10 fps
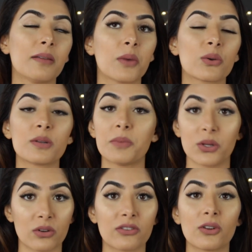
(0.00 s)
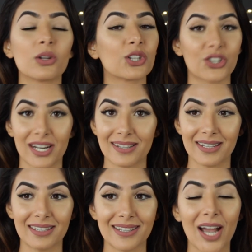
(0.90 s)
most beautiful
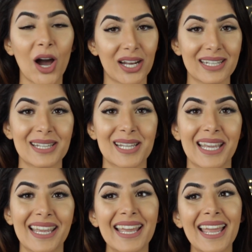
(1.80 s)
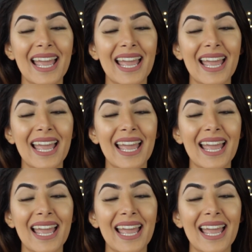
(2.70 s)
dresses, honestly.